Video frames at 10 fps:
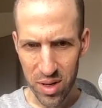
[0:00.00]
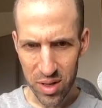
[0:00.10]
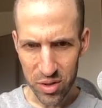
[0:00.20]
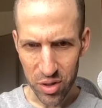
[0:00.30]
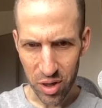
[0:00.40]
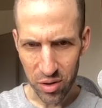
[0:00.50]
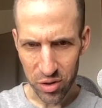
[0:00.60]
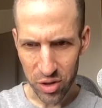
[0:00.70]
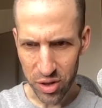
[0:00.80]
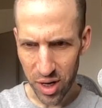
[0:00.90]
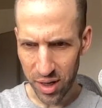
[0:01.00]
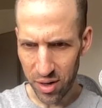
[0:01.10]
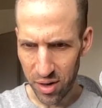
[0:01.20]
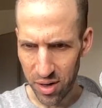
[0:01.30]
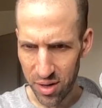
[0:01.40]
Charles
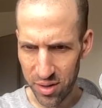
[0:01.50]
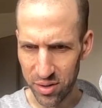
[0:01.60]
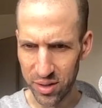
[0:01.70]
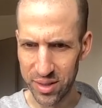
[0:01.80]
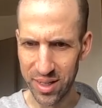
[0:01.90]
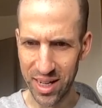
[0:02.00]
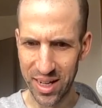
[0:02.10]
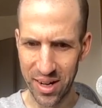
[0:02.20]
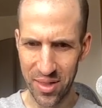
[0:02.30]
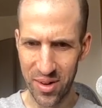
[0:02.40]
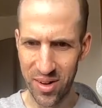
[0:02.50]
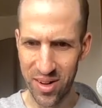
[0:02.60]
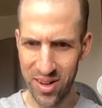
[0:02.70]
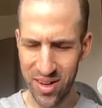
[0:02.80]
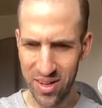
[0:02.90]
Schneider. This looks like another
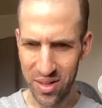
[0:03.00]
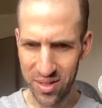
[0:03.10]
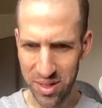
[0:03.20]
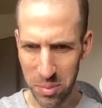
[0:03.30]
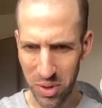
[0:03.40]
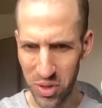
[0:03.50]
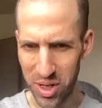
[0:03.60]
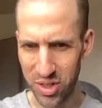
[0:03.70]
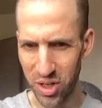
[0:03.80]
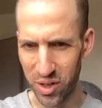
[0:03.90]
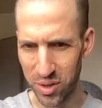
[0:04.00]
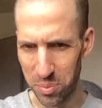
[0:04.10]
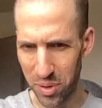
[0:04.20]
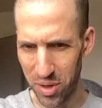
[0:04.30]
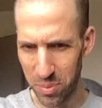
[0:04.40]
similar to Charles
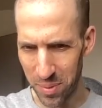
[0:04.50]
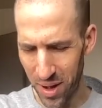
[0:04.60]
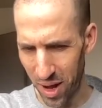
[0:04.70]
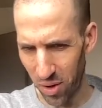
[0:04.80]
Burns, but not